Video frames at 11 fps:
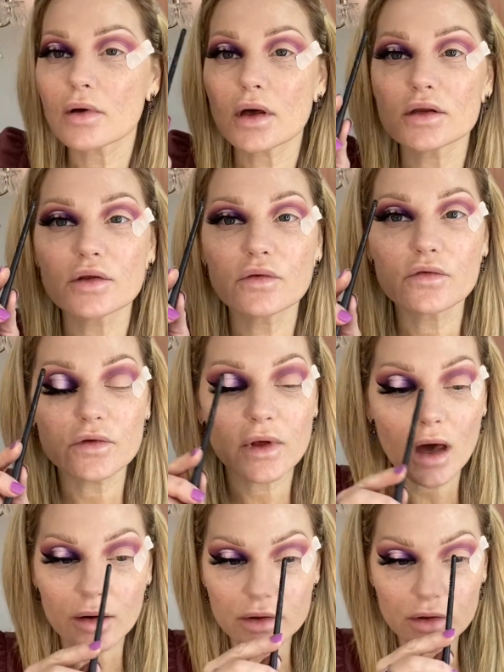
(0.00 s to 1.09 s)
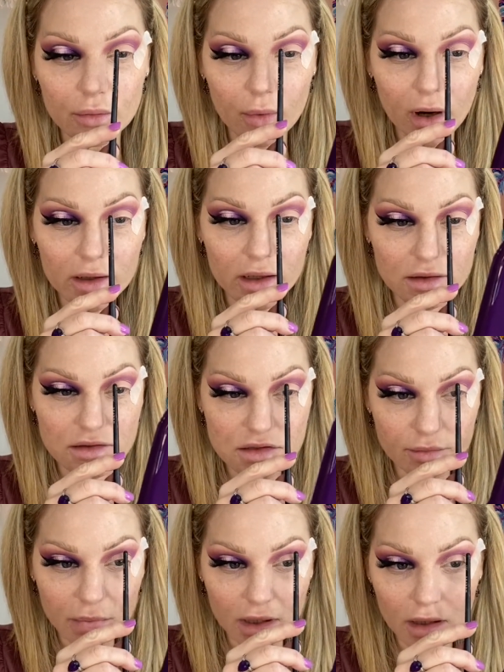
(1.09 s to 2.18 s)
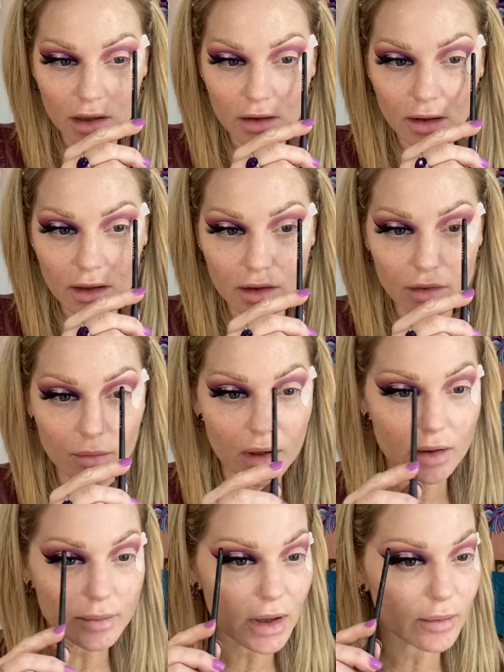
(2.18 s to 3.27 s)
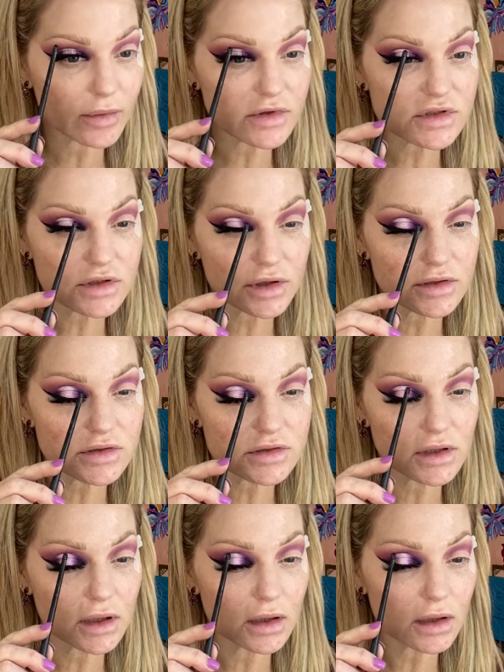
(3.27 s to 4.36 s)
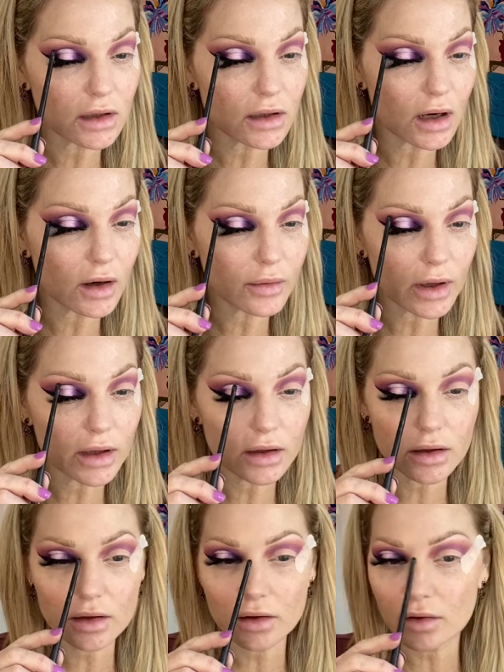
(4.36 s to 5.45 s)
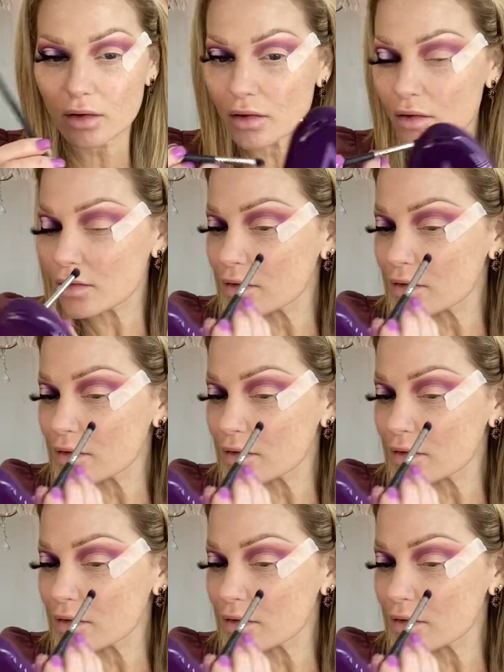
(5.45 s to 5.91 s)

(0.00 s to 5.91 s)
And you see how you want it to be, like you want to be able to start seeing it now right here.